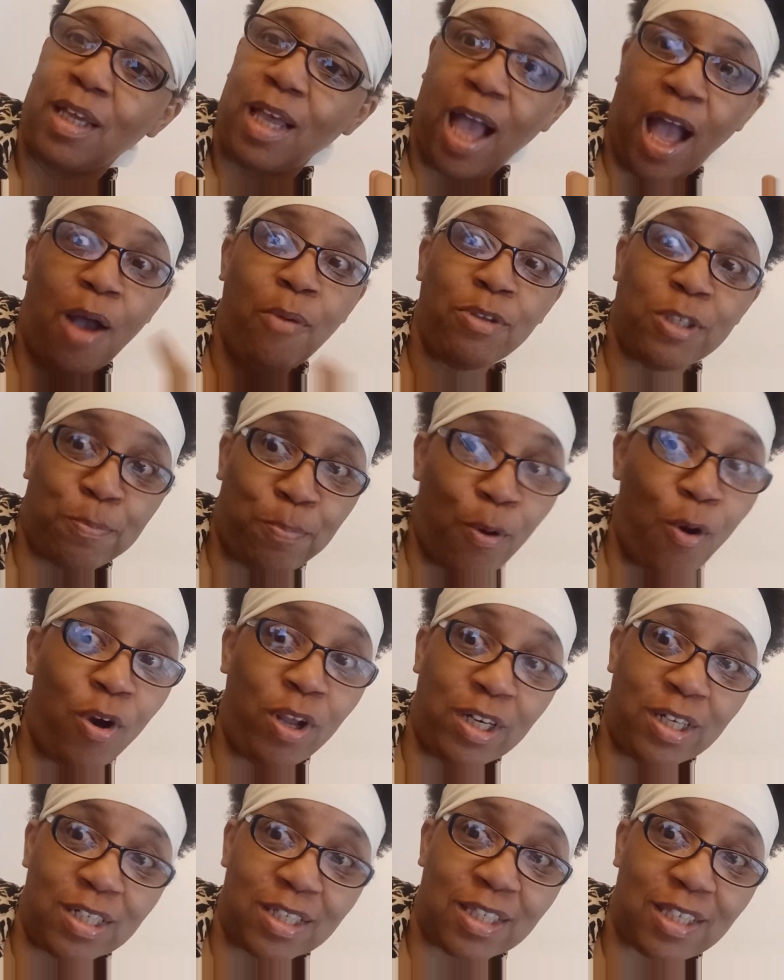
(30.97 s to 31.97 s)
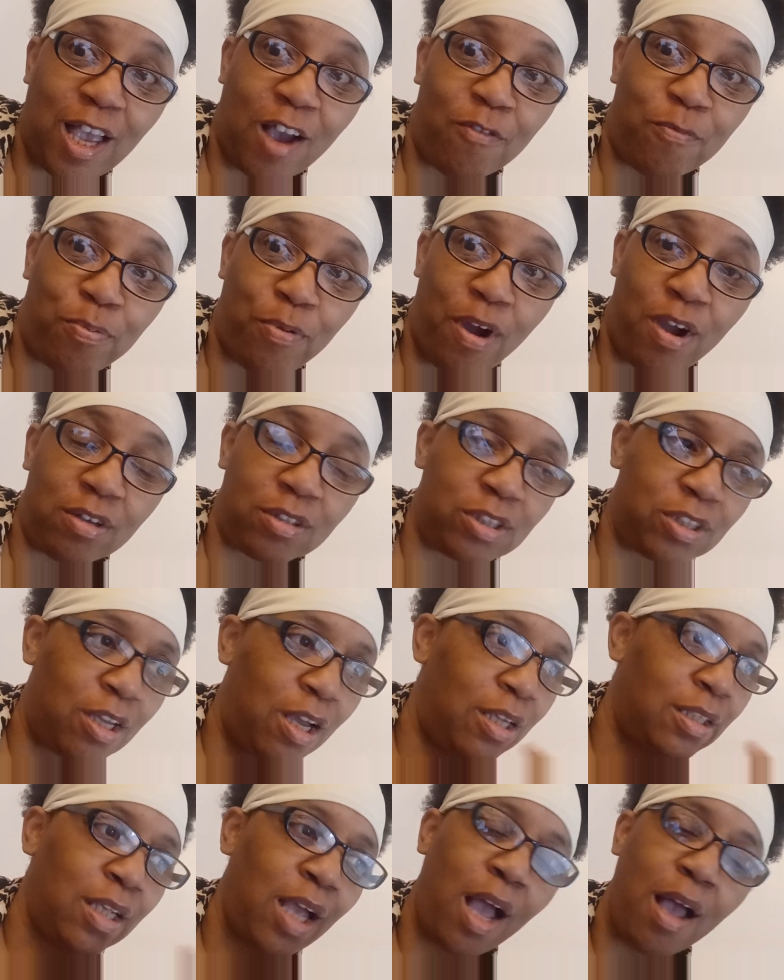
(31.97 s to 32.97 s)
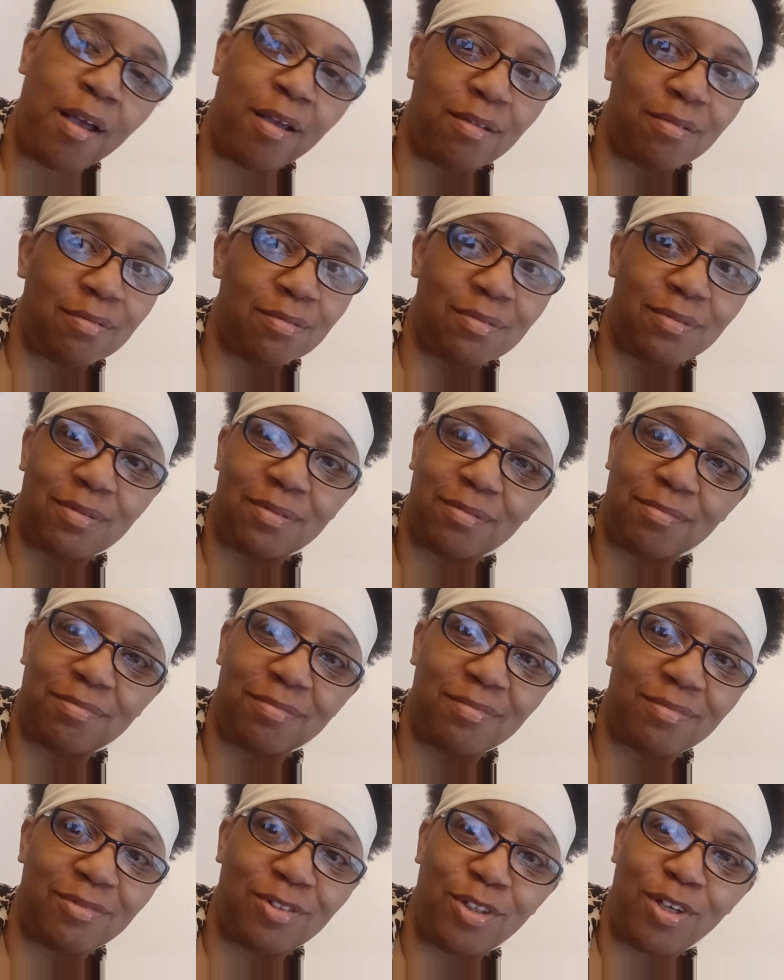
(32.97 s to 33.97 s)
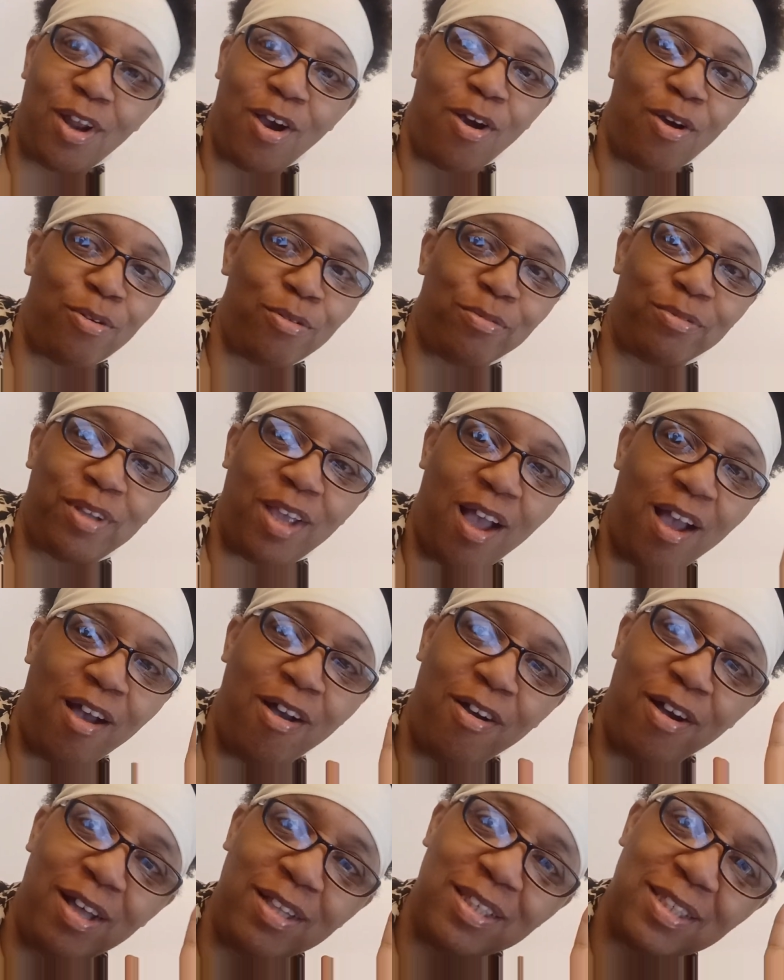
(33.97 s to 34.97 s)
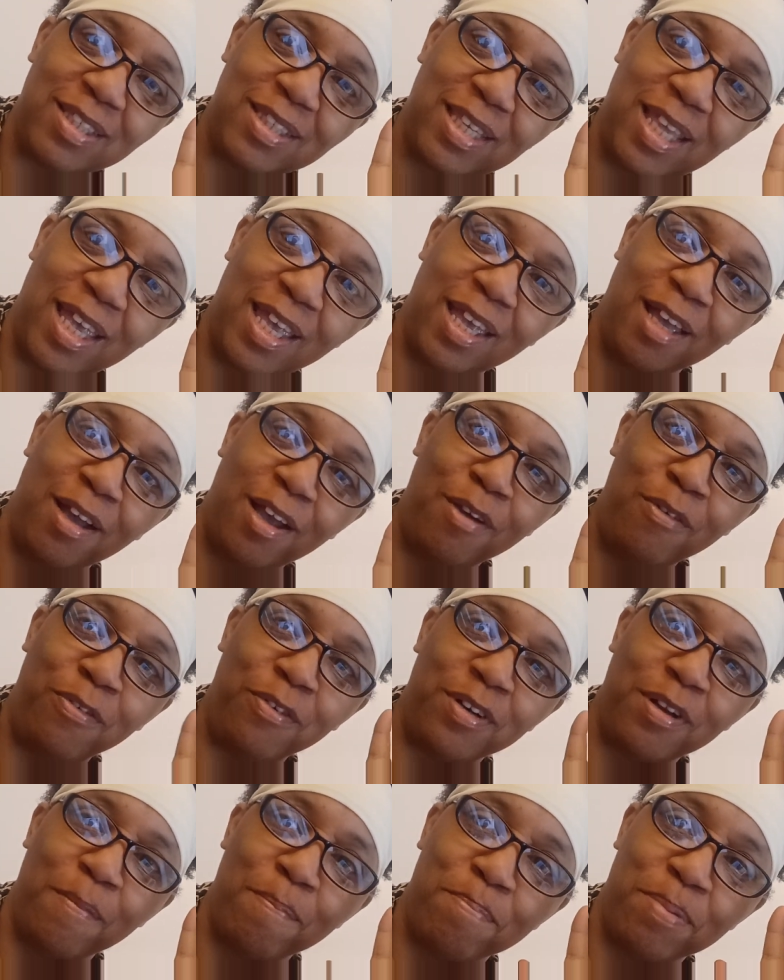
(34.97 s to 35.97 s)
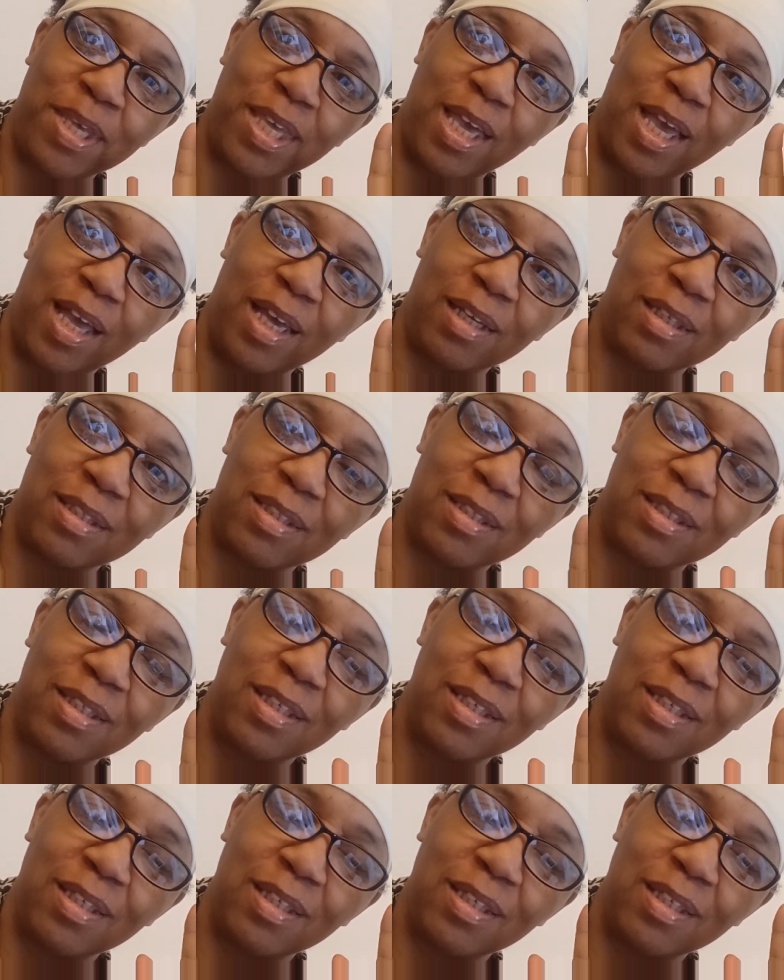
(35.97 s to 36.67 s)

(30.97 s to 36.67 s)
I was born in the South Bronx, y'all. Y'all, you know, y'all understand. I'm from the BX.